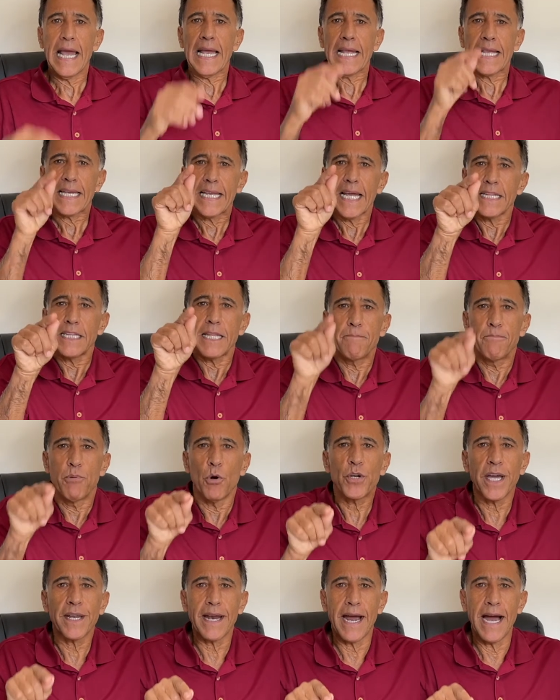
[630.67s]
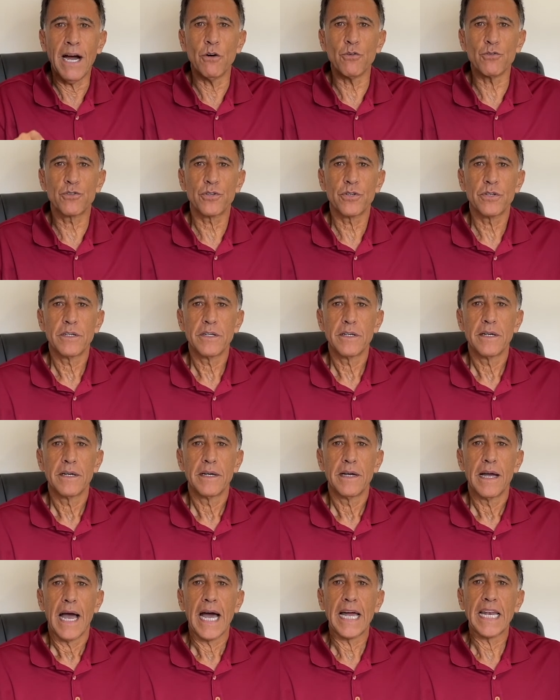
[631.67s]
Get the booger out
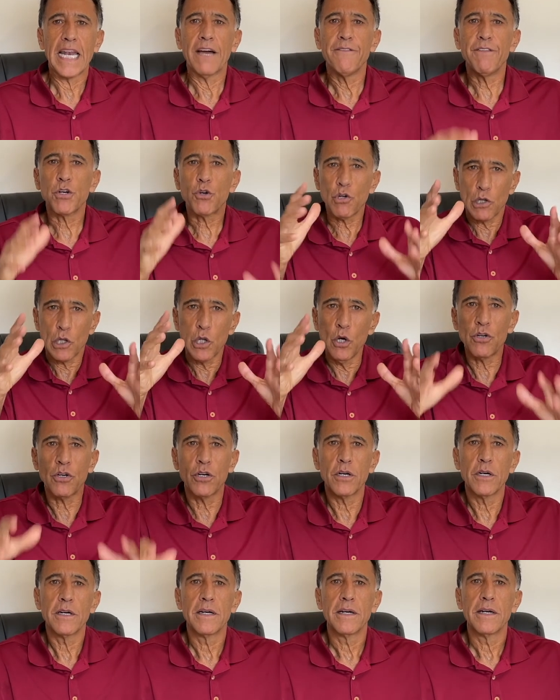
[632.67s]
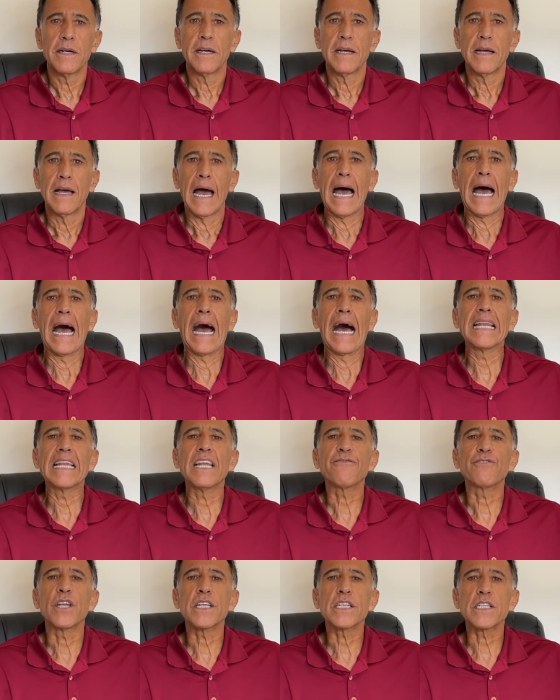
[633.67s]
and have a good look. And if
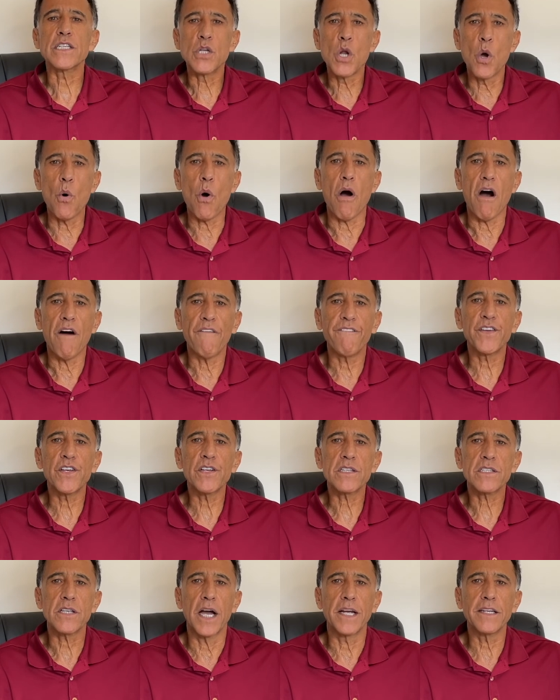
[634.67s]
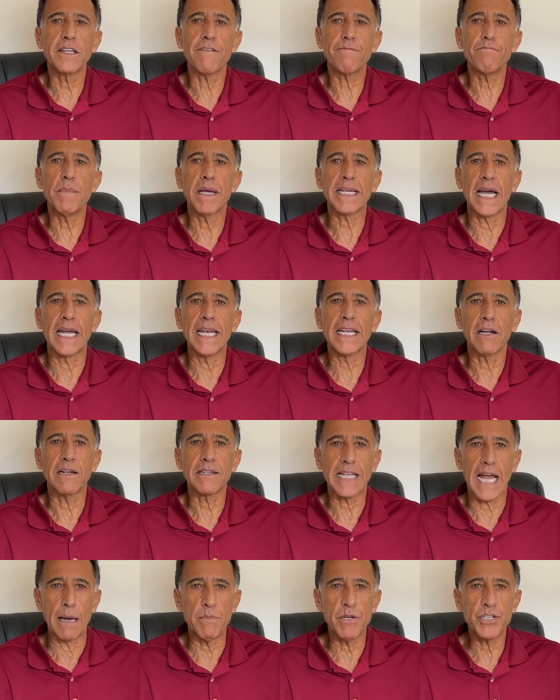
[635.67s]
there is no obvious sign of mechanical
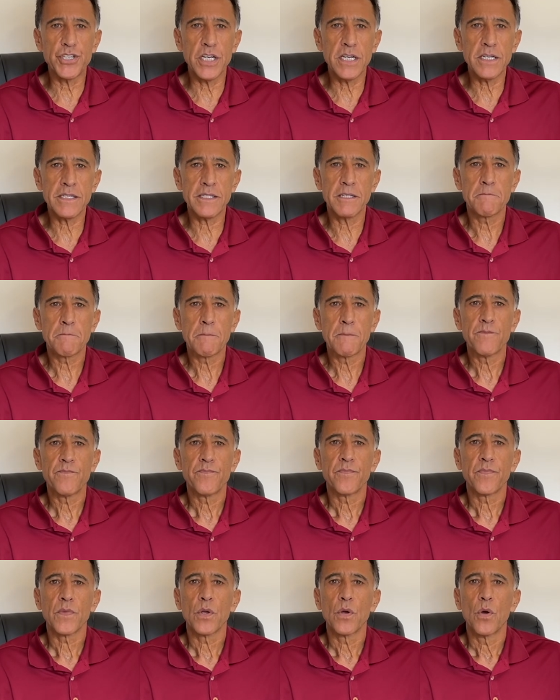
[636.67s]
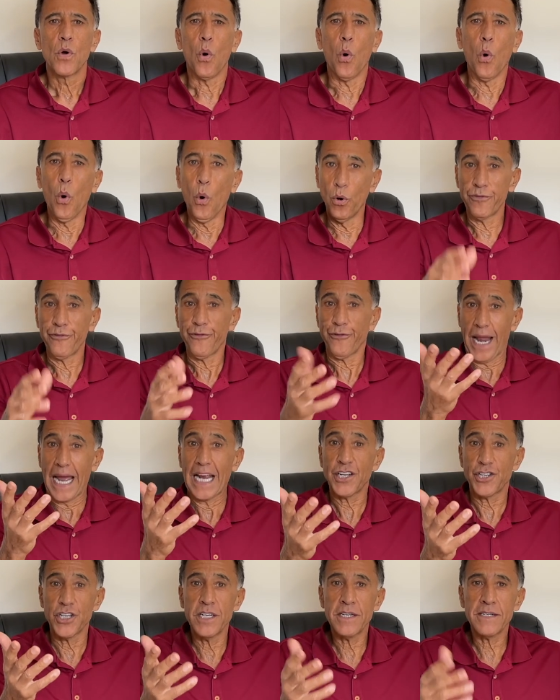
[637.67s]
damages or
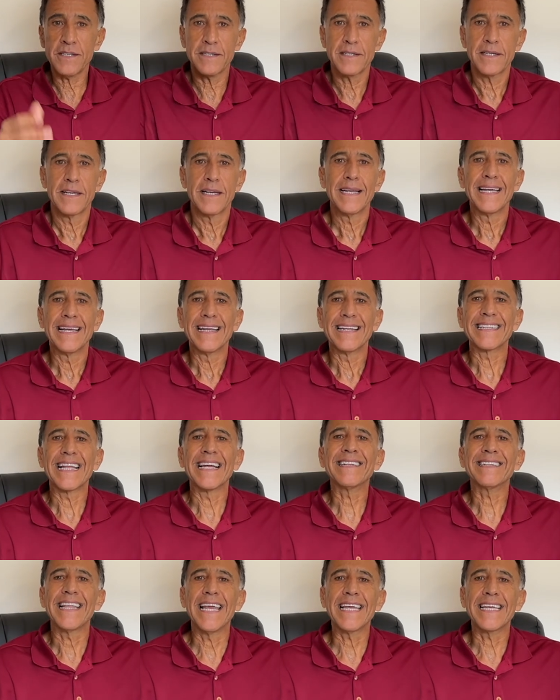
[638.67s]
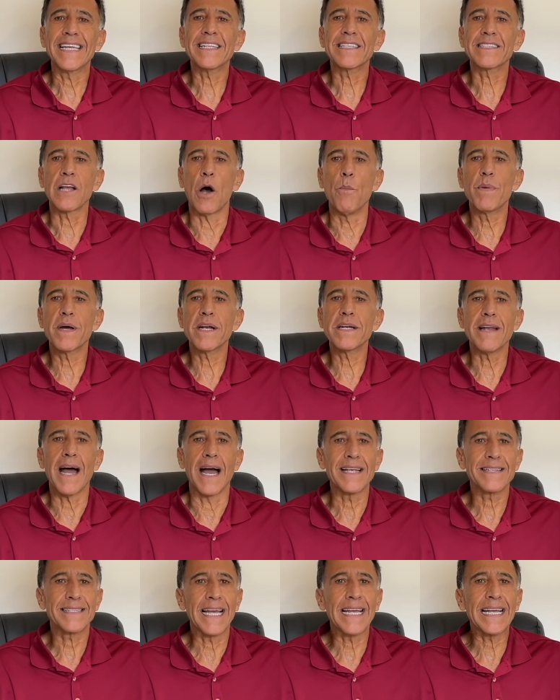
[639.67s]
fractures, then take it somewhere
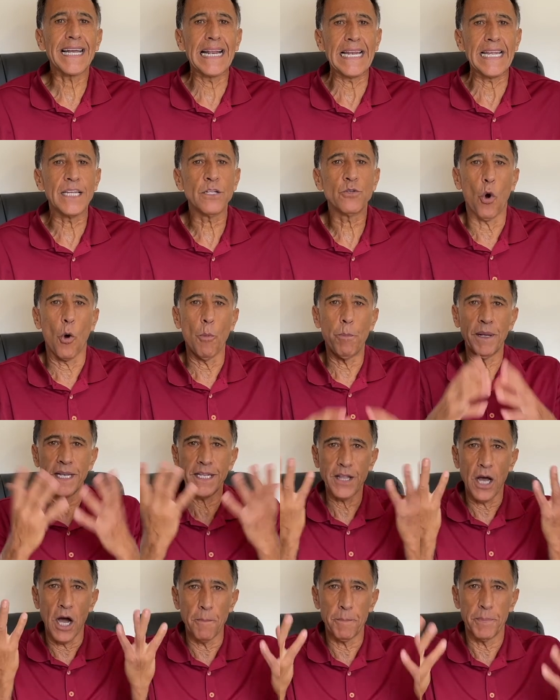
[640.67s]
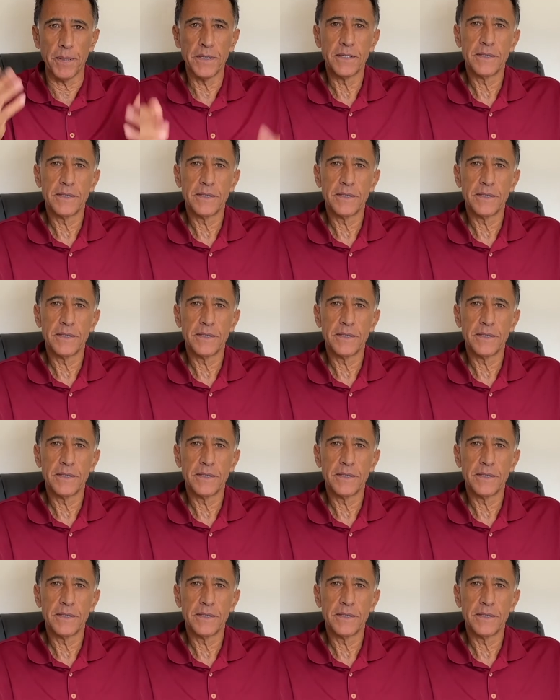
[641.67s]
nice and clean to open it up.